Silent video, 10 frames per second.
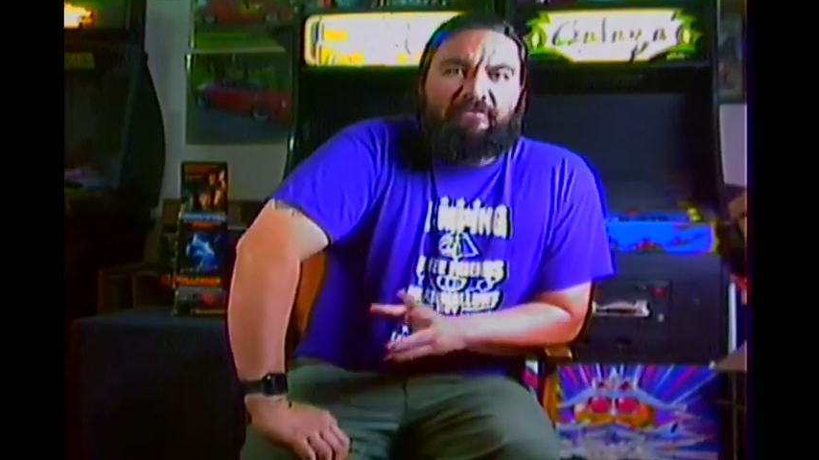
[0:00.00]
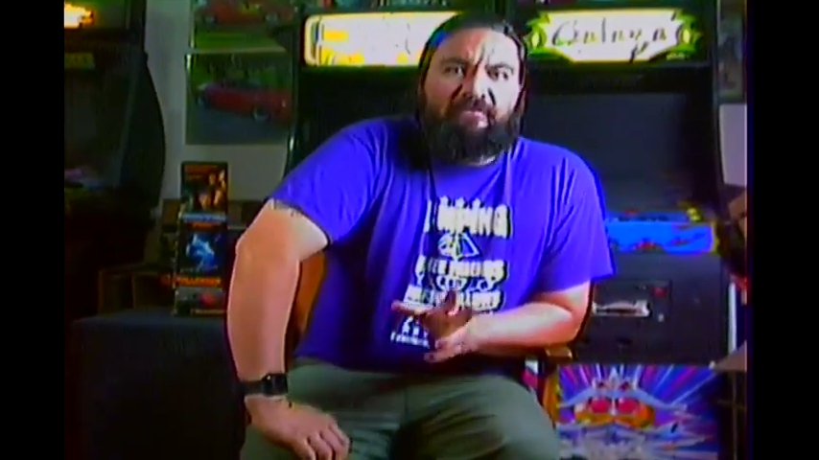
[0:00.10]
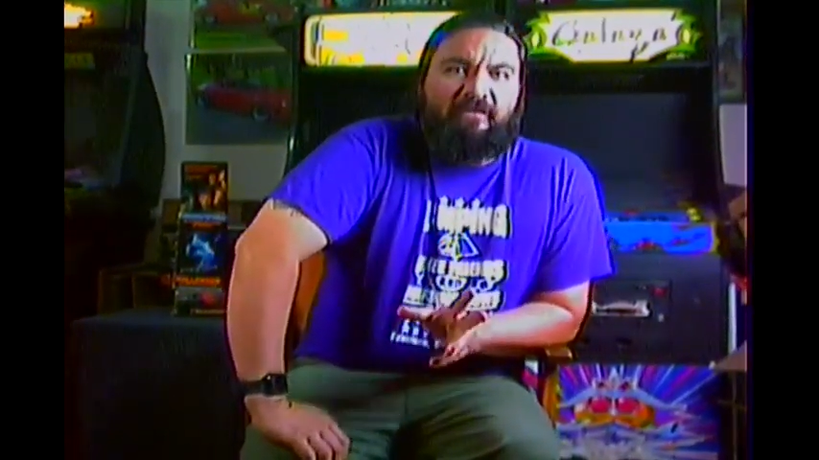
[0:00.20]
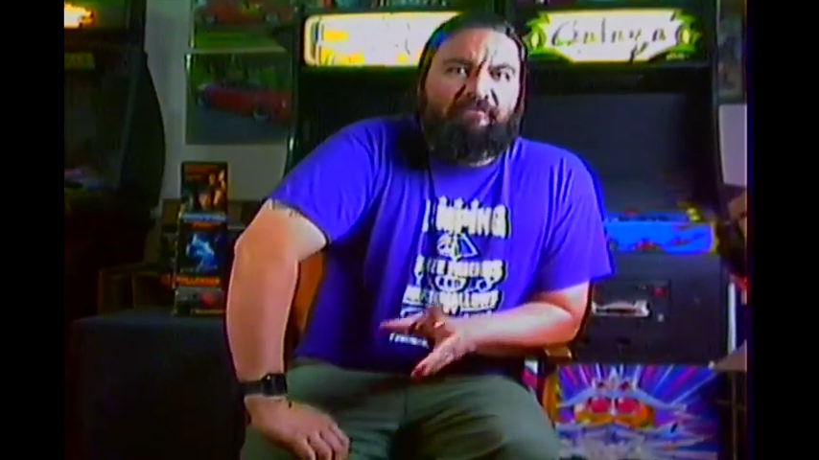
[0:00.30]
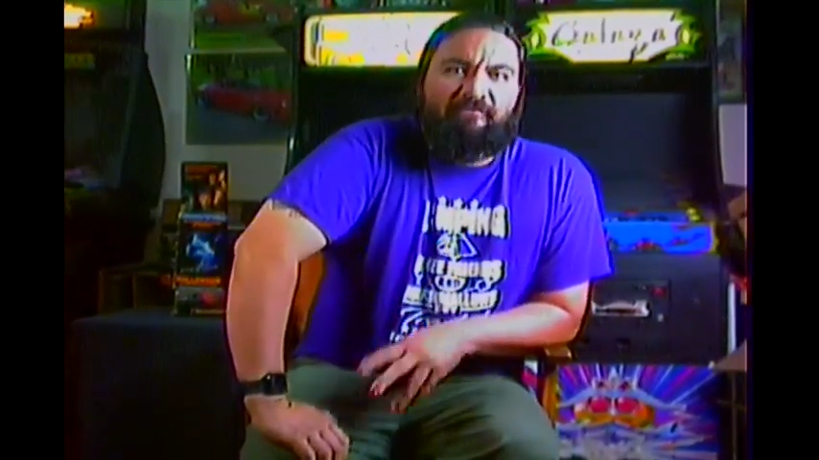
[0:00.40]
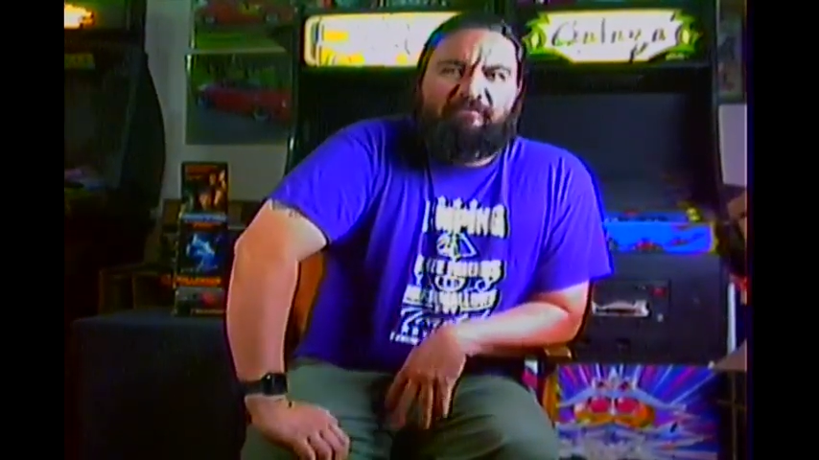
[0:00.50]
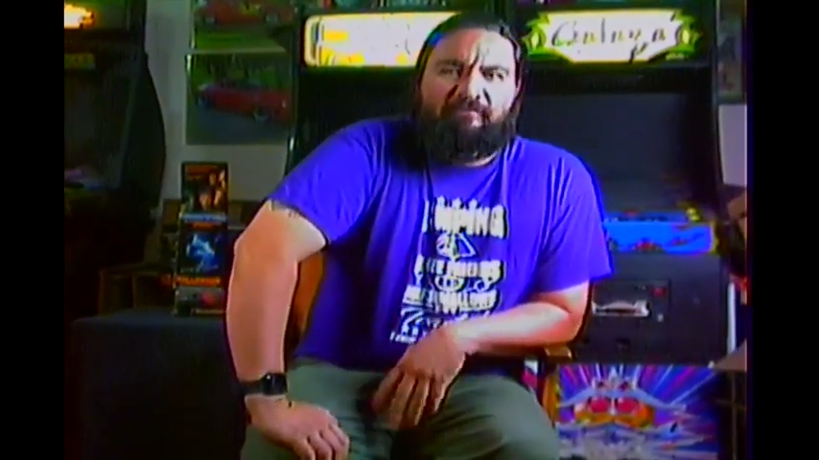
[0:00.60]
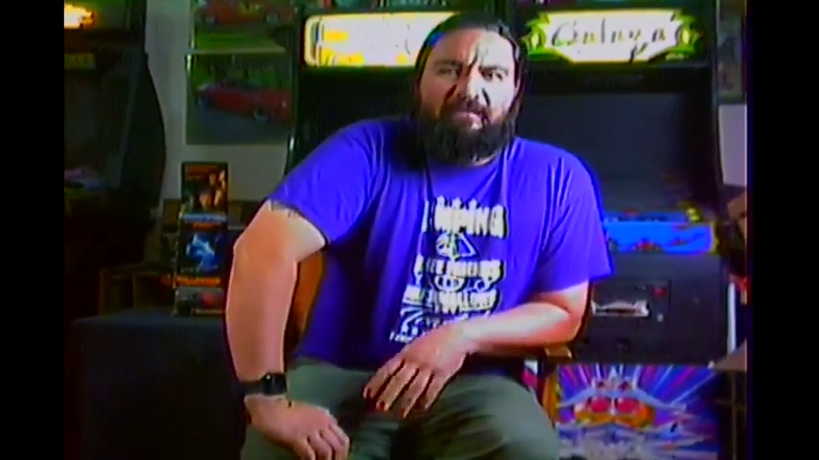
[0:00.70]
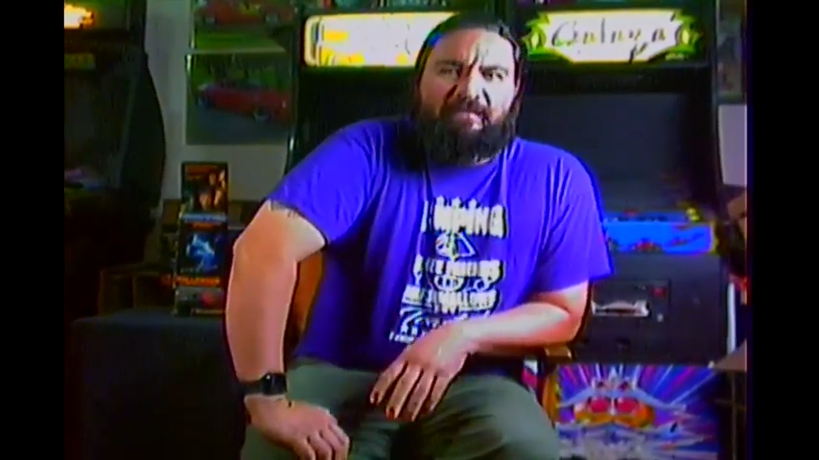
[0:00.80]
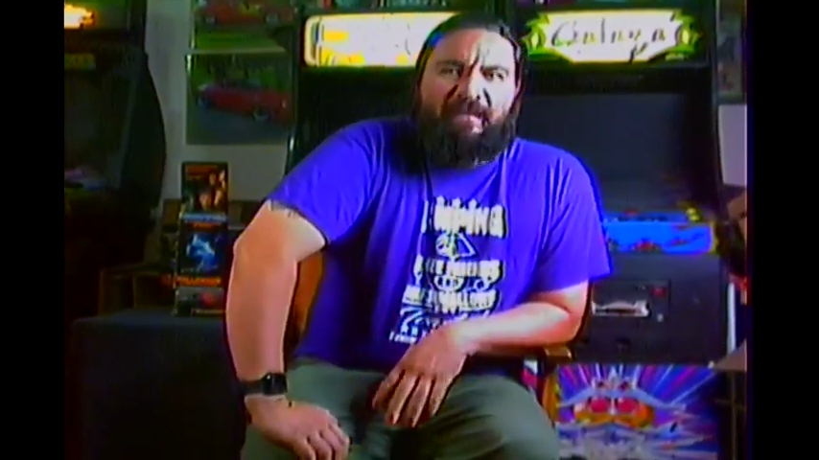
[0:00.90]
stuff and stuff
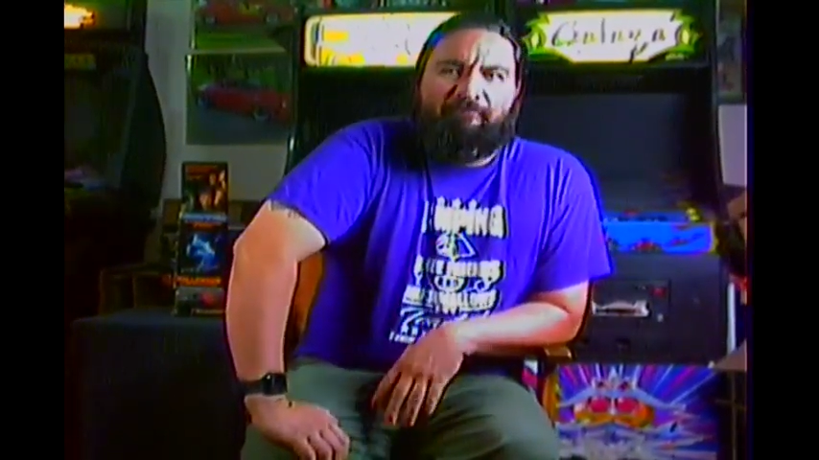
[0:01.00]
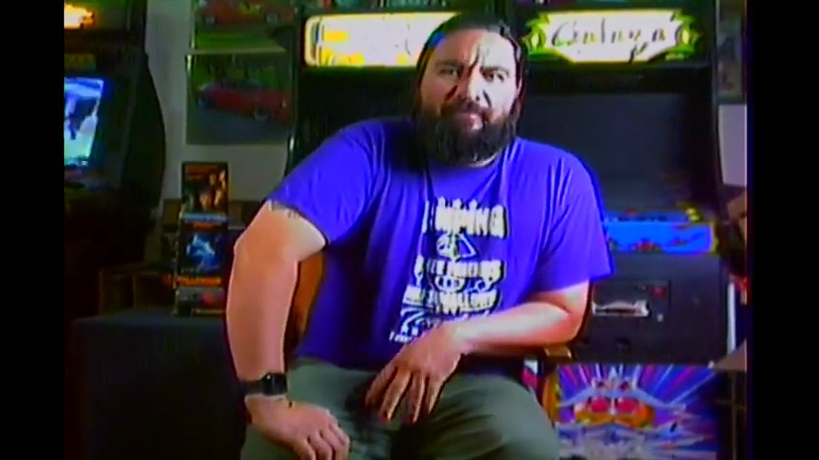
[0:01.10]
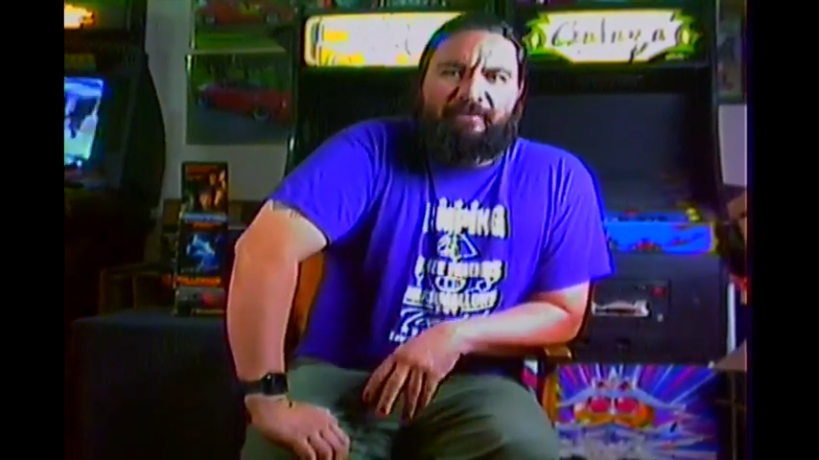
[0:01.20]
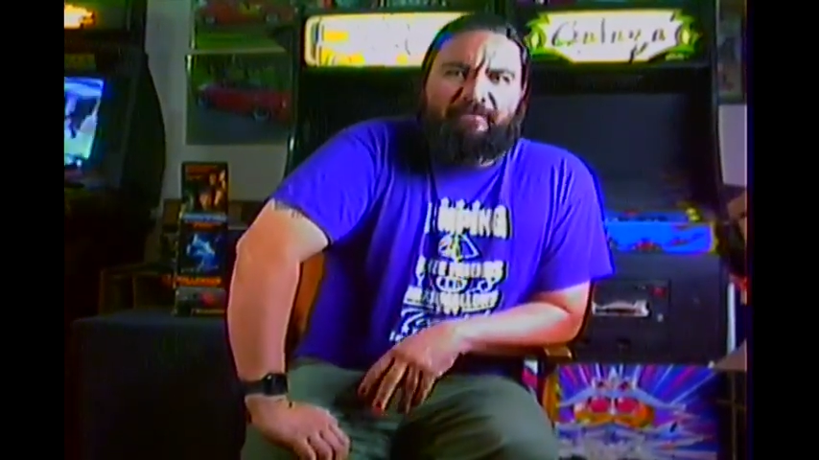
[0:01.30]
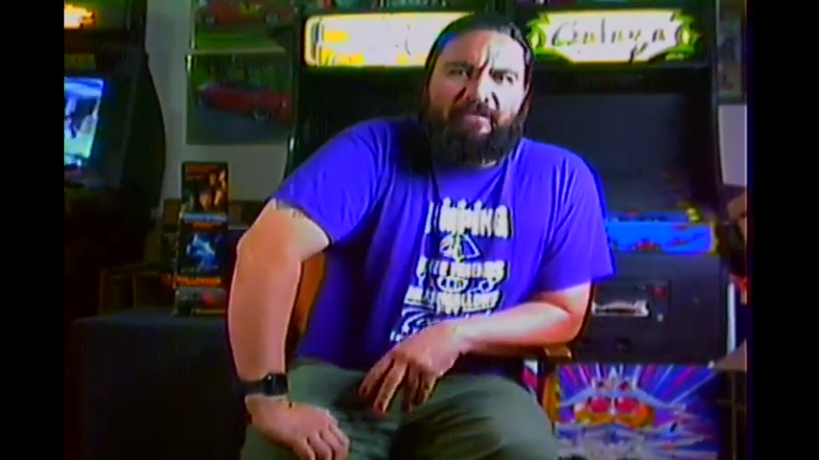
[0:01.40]
like that, but, you